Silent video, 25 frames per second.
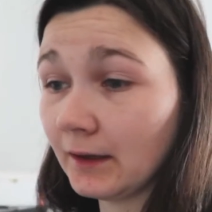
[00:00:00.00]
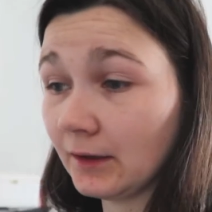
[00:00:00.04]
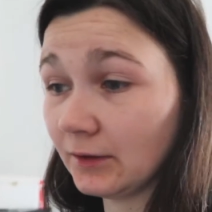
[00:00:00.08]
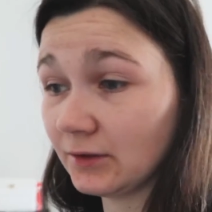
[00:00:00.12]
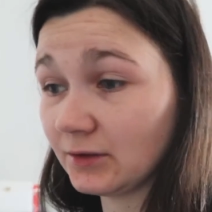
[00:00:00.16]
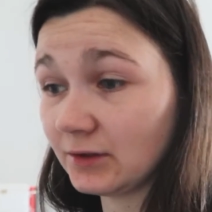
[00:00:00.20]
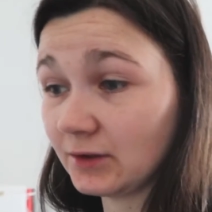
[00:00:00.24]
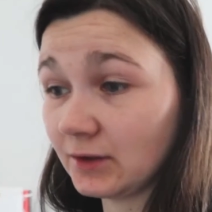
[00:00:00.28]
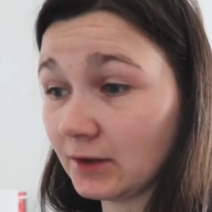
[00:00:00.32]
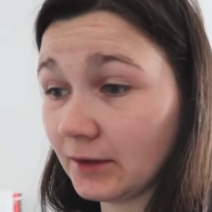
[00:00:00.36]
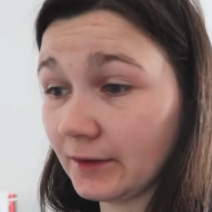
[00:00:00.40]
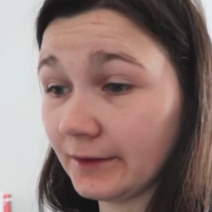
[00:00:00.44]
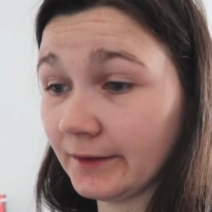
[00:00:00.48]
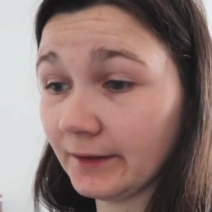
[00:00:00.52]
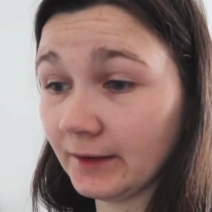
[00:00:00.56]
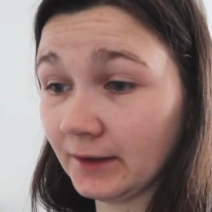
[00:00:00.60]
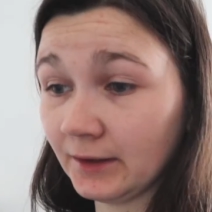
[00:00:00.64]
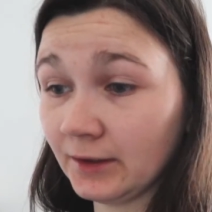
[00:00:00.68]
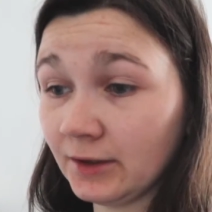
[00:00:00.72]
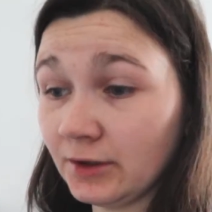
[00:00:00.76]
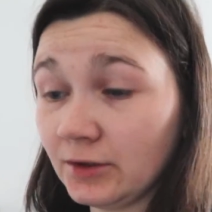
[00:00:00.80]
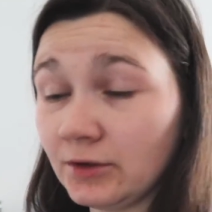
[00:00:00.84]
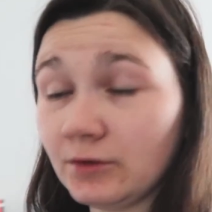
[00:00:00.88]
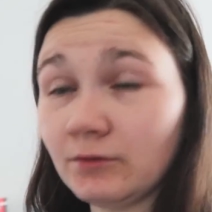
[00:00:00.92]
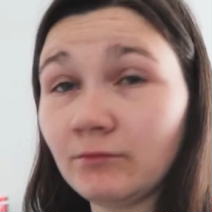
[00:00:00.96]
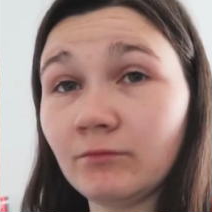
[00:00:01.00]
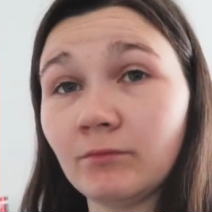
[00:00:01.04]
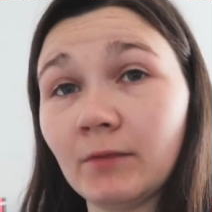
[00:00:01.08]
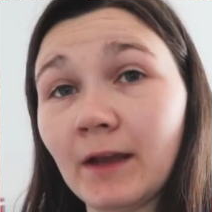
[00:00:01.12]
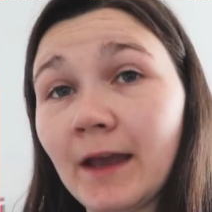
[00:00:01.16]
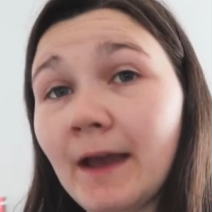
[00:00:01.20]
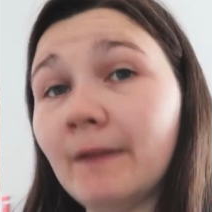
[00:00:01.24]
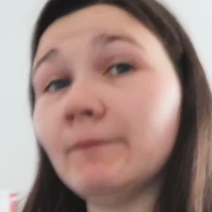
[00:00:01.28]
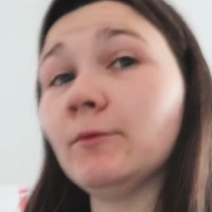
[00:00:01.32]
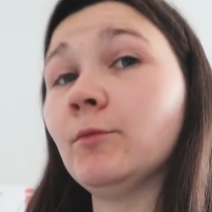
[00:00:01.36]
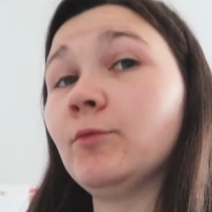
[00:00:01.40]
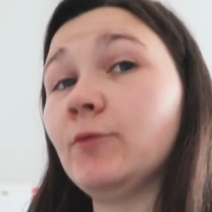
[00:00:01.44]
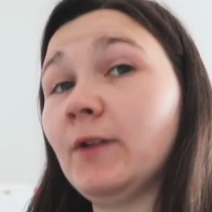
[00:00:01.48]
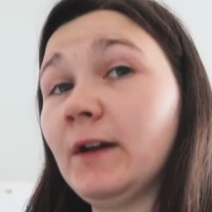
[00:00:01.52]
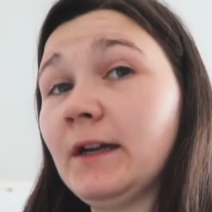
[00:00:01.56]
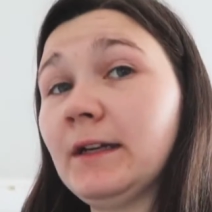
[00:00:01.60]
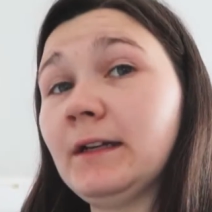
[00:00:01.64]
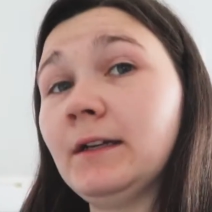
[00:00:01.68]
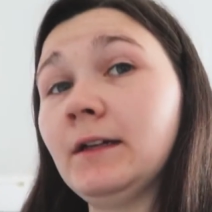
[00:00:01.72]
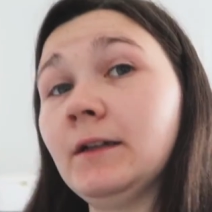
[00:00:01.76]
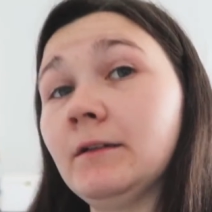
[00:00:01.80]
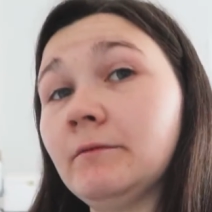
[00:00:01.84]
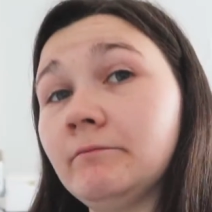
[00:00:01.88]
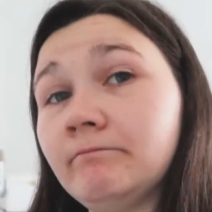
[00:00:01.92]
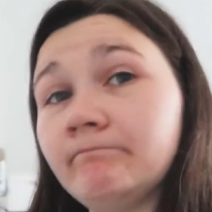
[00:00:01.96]
I just gotta have a
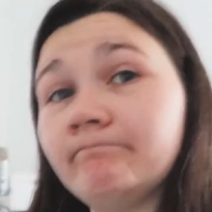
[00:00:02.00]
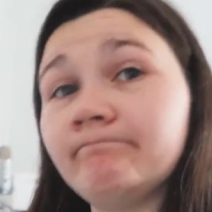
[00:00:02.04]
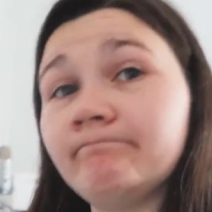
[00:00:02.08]
break.